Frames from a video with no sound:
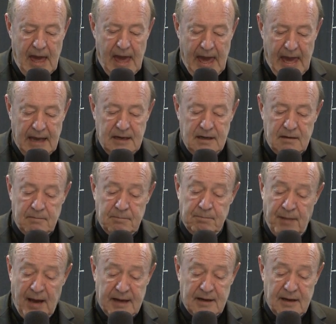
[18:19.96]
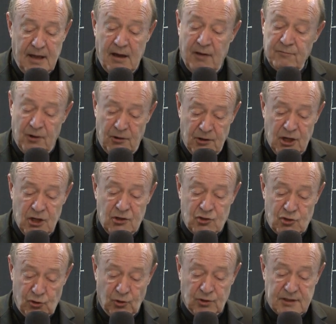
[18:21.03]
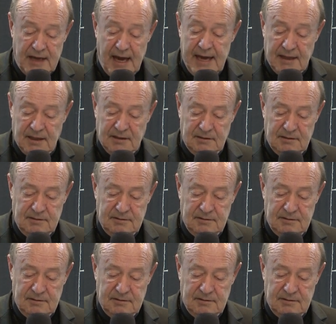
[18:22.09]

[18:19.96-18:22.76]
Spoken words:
and but a very short tail.